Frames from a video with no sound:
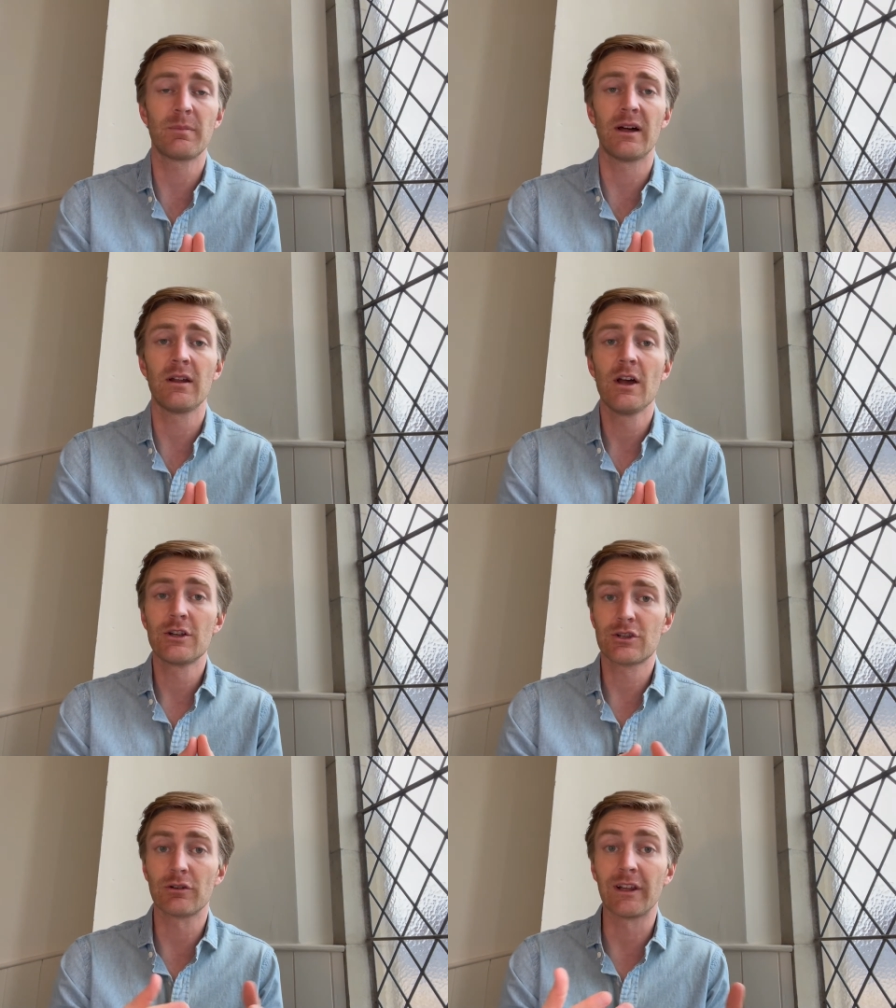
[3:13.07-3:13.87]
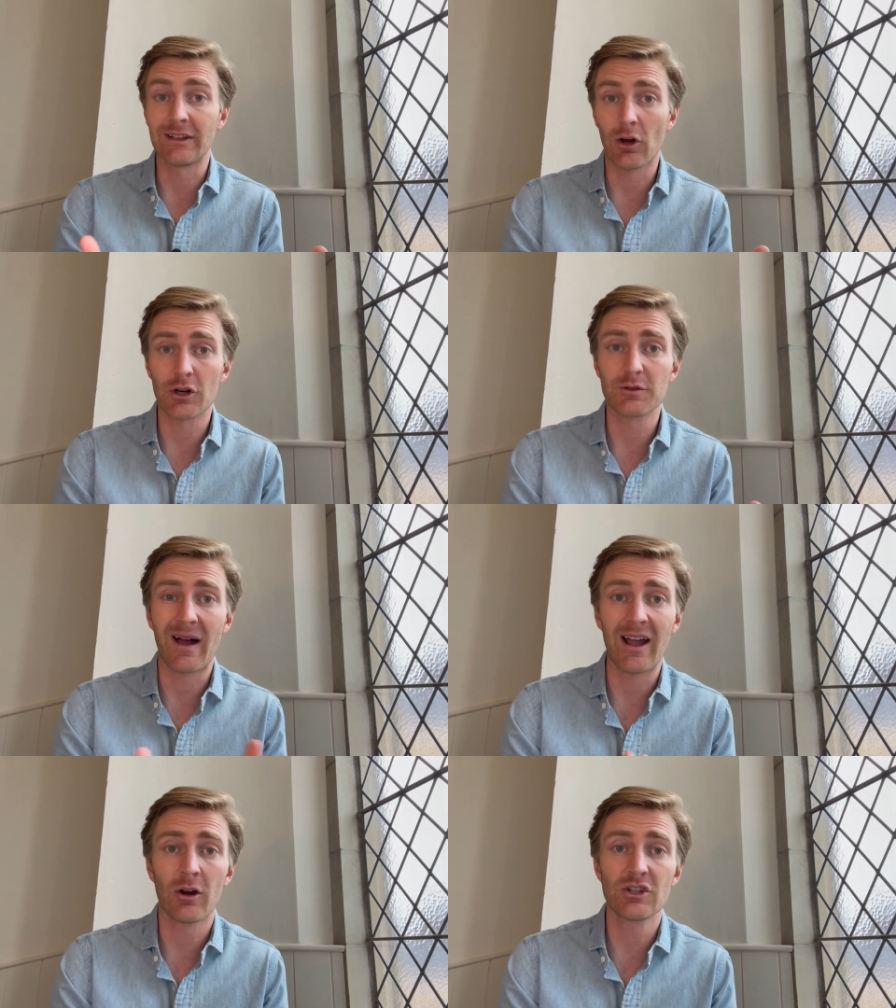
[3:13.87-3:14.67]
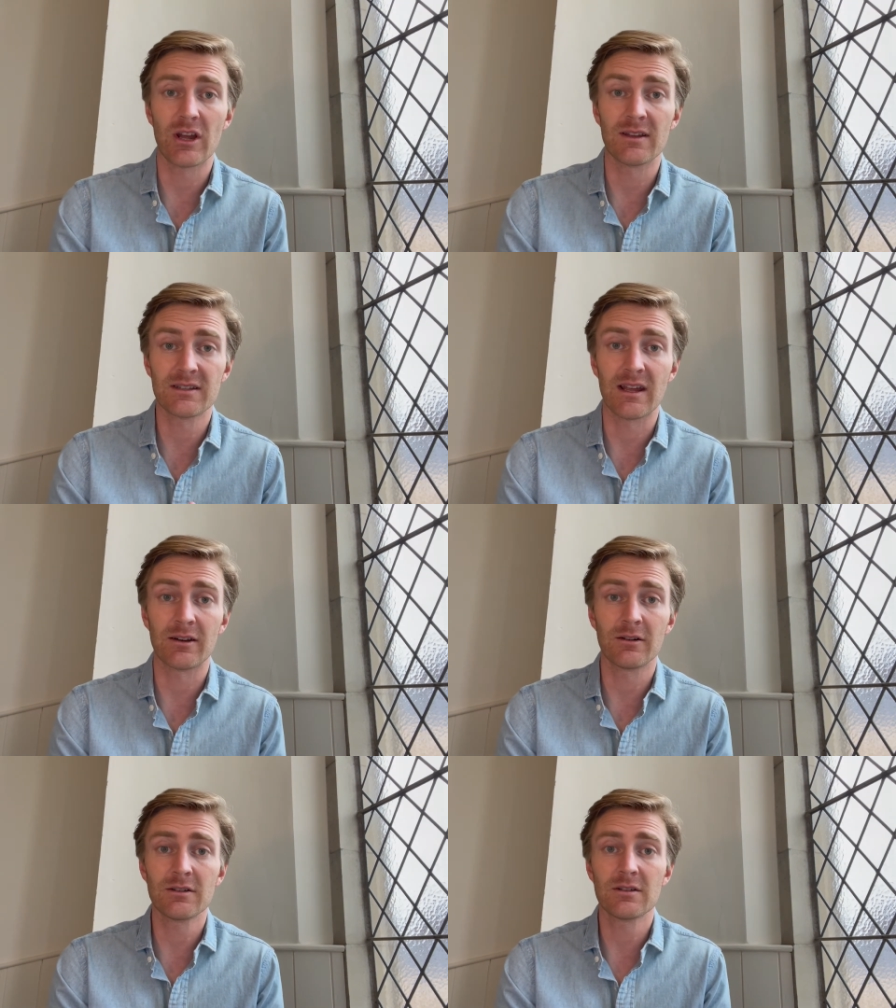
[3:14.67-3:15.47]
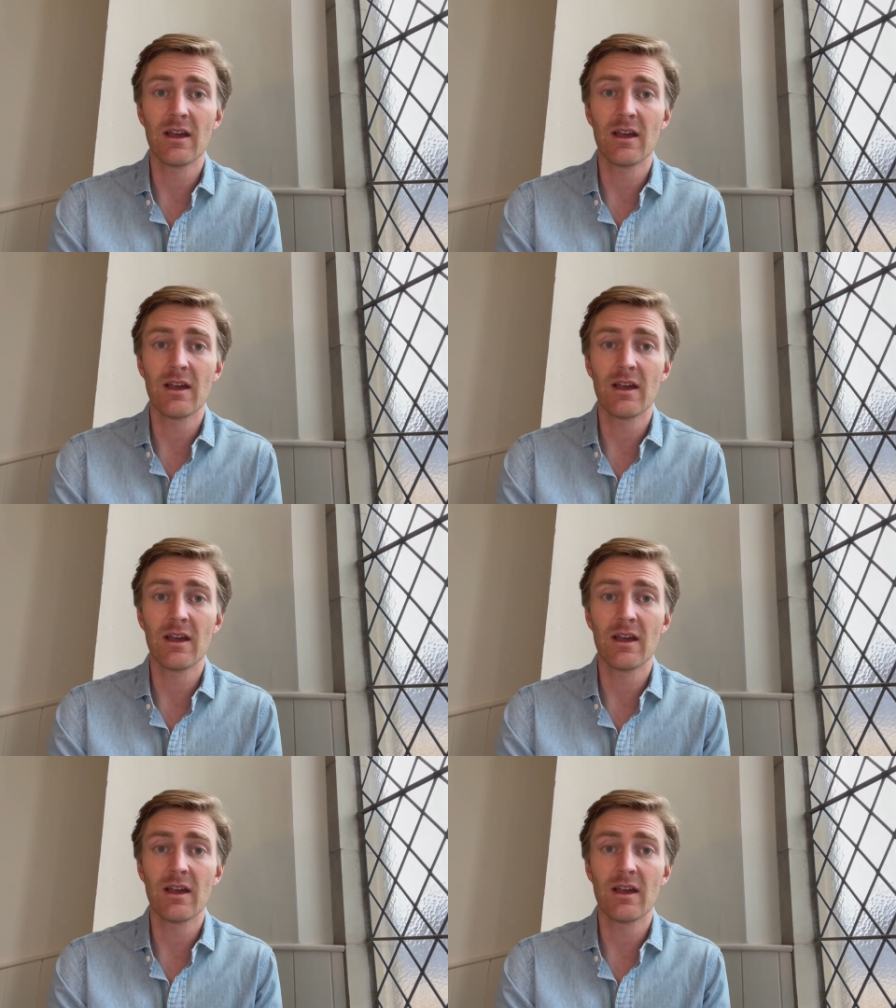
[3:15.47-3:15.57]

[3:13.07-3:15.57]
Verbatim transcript: but certainly large by our standards.